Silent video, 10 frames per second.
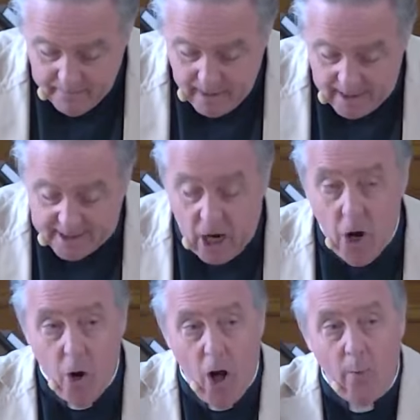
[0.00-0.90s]
And
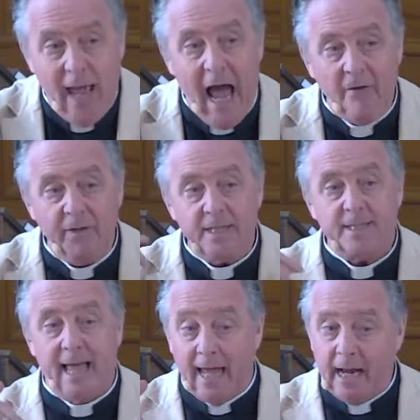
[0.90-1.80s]
so all we have is
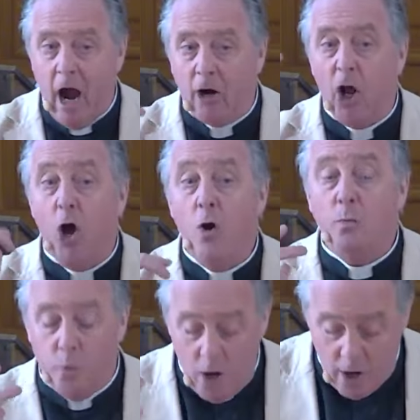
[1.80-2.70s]
then our
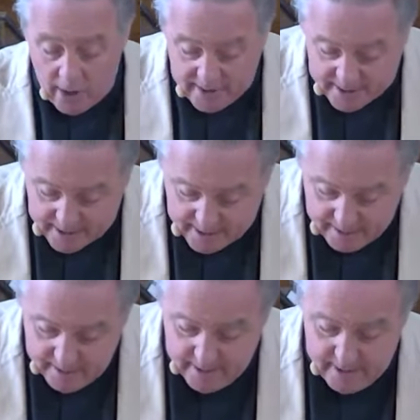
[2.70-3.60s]
own words
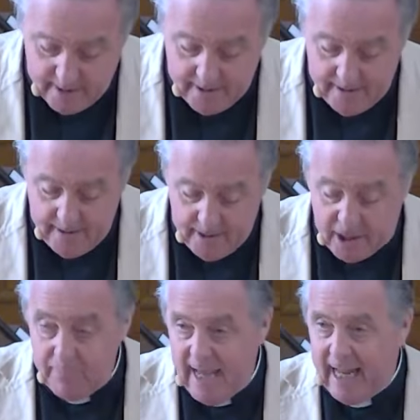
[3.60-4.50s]

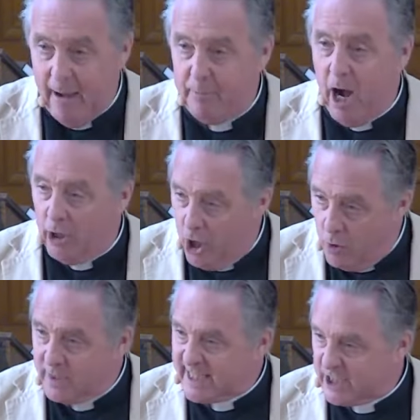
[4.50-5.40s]
to make up our
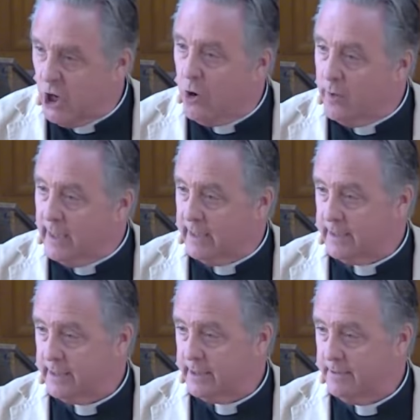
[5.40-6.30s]
own
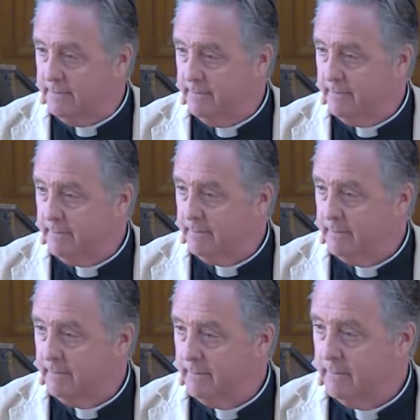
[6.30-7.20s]
stories,
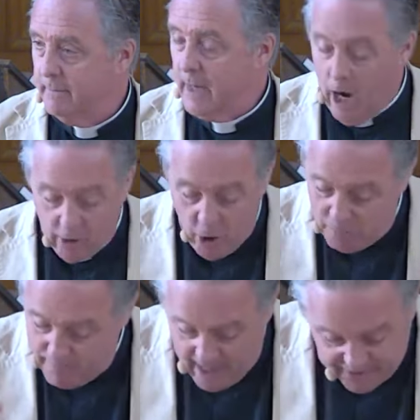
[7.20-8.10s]
our
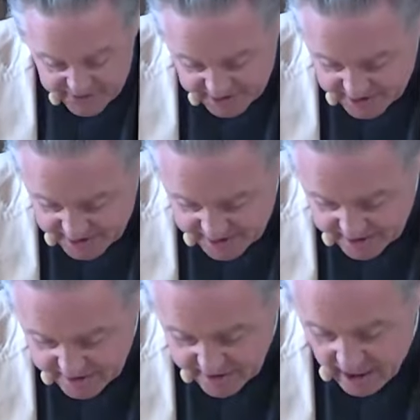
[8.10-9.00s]
own myths,
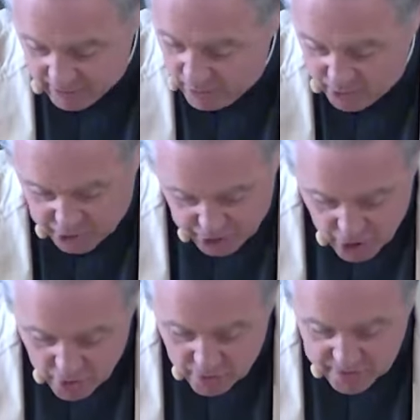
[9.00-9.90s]
our own
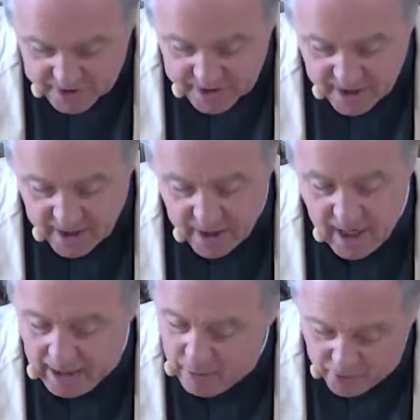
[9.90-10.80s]
truths, our own